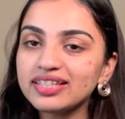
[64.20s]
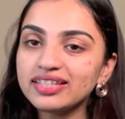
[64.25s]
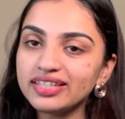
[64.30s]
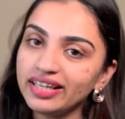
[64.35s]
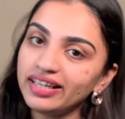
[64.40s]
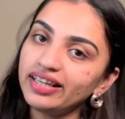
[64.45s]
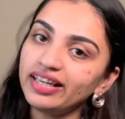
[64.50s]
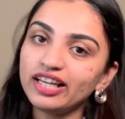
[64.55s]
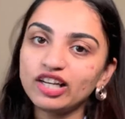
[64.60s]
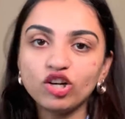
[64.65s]

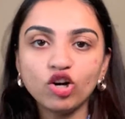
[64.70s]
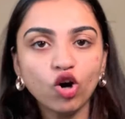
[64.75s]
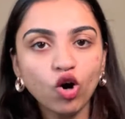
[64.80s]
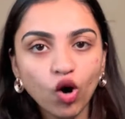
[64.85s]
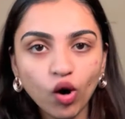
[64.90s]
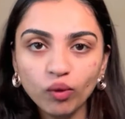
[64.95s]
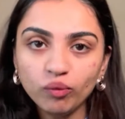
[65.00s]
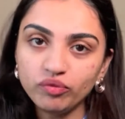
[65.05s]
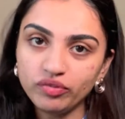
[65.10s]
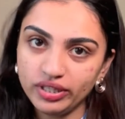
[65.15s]
day,
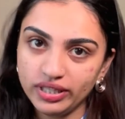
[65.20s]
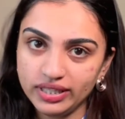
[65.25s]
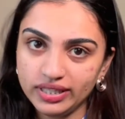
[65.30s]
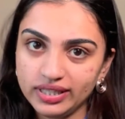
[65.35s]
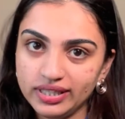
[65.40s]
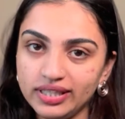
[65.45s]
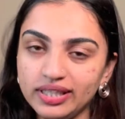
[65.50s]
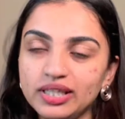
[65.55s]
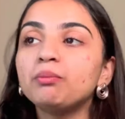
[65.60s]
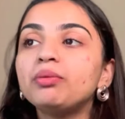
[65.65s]

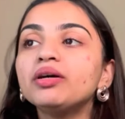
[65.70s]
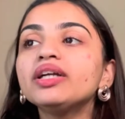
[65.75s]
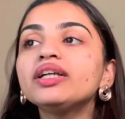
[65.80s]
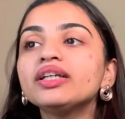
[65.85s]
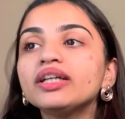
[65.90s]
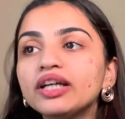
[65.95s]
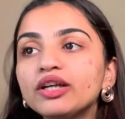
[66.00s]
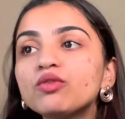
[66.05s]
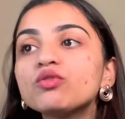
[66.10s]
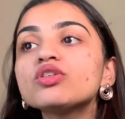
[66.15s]
obviously, but
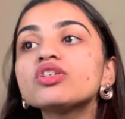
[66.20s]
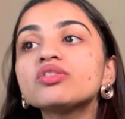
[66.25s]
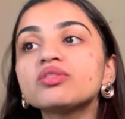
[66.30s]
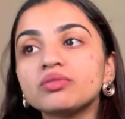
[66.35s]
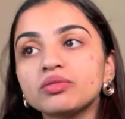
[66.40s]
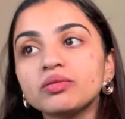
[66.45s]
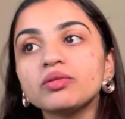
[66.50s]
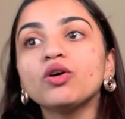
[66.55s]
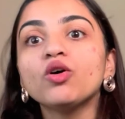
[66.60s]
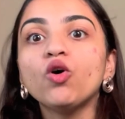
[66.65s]
it was
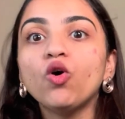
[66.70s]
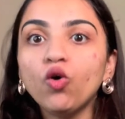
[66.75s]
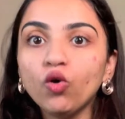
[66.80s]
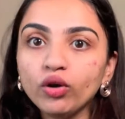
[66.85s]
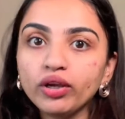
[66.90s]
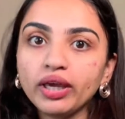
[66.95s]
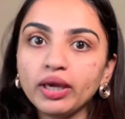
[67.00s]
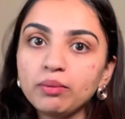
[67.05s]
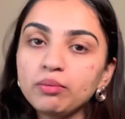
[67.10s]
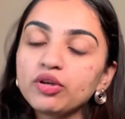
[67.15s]

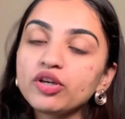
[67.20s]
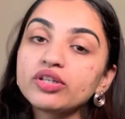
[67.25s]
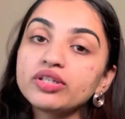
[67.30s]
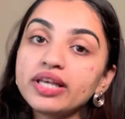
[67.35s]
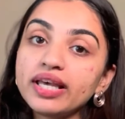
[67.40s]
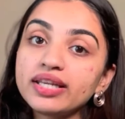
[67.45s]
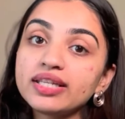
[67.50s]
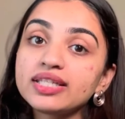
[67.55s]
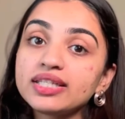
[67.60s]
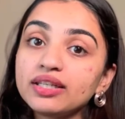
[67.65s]
okay because I
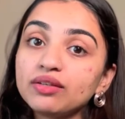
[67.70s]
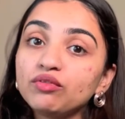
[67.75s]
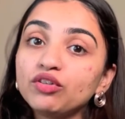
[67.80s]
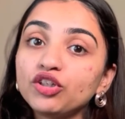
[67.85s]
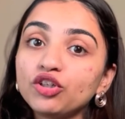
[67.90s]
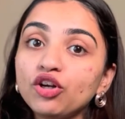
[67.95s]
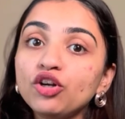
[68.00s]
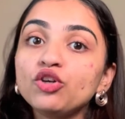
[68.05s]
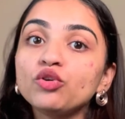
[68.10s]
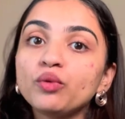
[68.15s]
received it
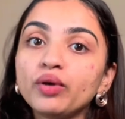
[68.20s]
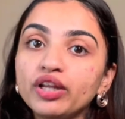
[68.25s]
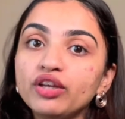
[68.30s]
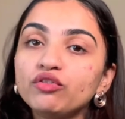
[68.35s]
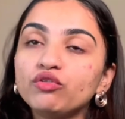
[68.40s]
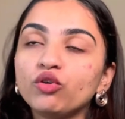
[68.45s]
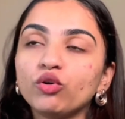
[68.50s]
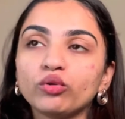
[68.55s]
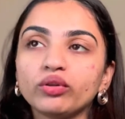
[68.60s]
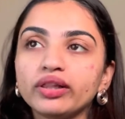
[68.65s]
on
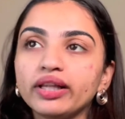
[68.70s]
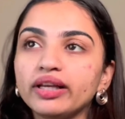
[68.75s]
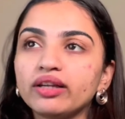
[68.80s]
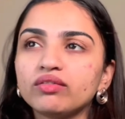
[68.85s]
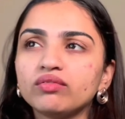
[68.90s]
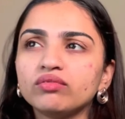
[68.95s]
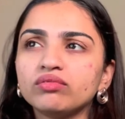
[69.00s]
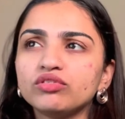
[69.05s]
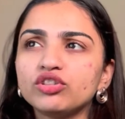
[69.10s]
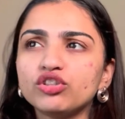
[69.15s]
24th,
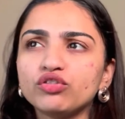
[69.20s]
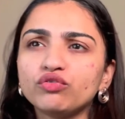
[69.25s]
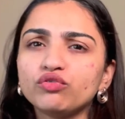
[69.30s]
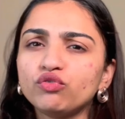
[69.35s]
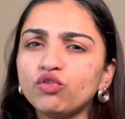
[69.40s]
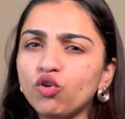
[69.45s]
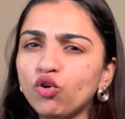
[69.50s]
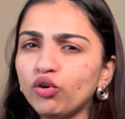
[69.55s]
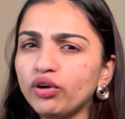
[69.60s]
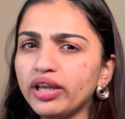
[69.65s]
just
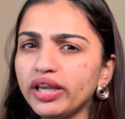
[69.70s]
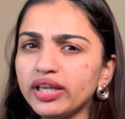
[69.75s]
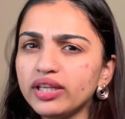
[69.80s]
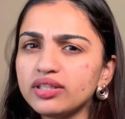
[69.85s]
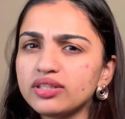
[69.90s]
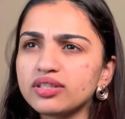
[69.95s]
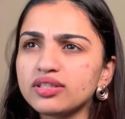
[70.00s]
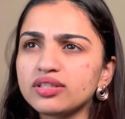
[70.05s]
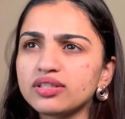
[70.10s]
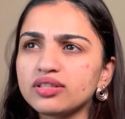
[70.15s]
5
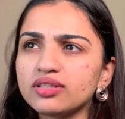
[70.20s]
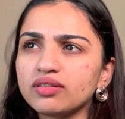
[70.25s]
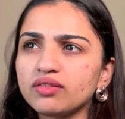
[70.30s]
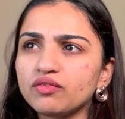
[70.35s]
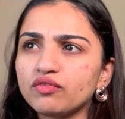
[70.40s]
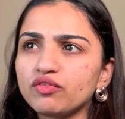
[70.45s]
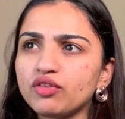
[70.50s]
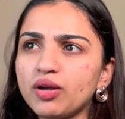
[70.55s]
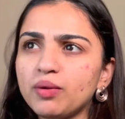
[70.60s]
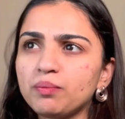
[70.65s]
days
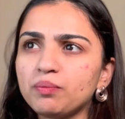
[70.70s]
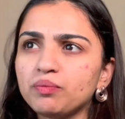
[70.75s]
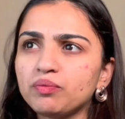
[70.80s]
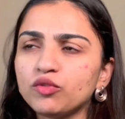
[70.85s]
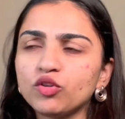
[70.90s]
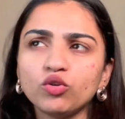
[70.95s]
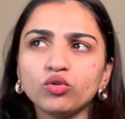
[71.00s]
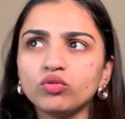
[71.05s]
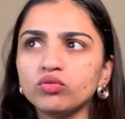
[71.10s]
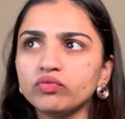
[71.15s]

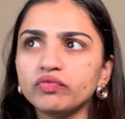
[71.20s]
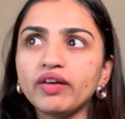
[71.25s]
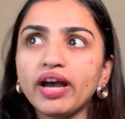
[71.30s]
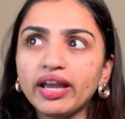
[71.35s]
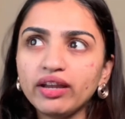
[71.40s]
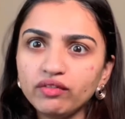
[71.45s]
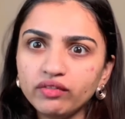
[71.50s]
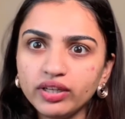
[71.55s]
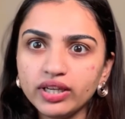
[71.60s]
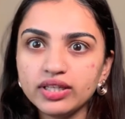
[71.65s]

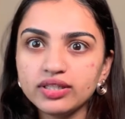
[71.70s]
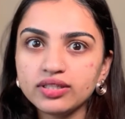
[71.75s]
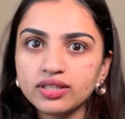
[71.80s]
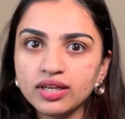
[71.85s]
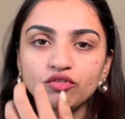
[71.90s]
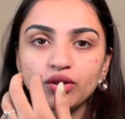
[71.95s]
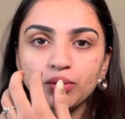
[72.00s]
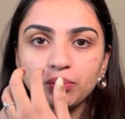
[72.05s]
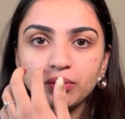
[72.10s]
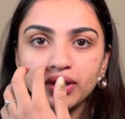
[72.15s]

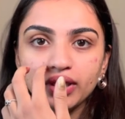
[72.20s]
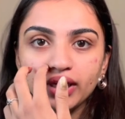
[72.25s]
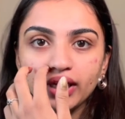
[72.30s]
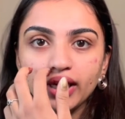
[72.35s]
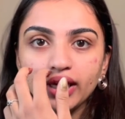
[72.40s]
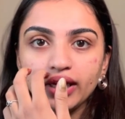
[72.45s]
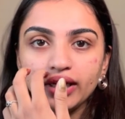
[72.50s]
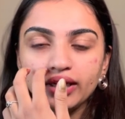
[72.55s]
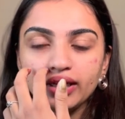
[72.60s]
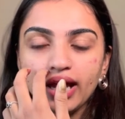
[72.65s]
from the
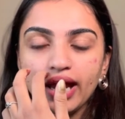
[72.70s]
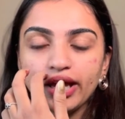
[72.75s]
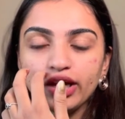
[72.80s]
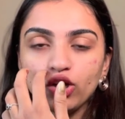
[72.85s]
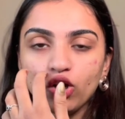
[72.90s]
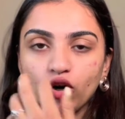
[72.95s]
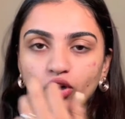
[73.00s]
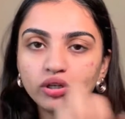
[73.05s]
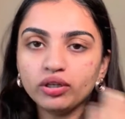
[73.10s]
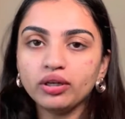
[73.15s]
date I
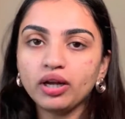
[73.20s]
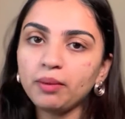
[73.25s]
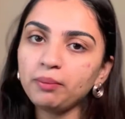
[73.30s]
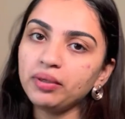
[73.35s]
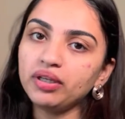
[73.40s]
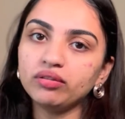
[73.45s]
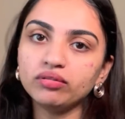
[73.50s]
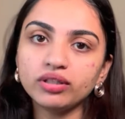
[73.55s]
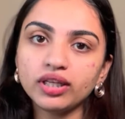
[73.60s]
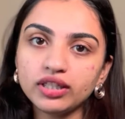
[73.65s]
ordered. I
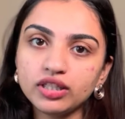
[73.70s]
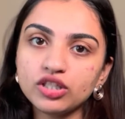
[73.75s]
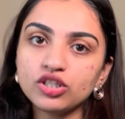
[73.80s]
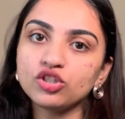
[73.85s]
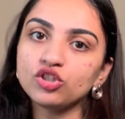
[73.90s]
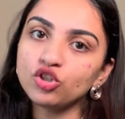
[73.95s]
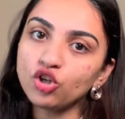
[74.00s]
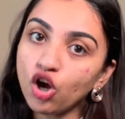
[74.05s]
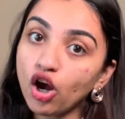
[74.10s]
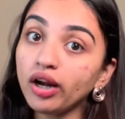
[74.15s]
mean, that's
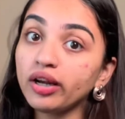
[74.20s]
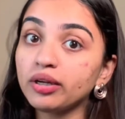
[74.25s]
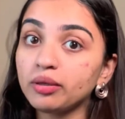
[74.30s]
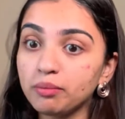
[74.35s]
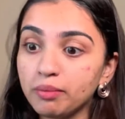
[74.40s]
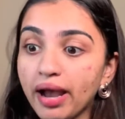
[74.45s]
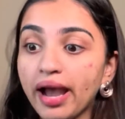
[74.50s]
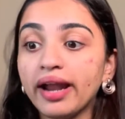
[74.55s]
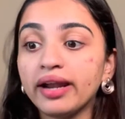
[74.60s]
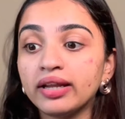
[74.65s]
not
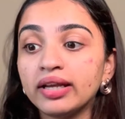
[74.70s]
bad.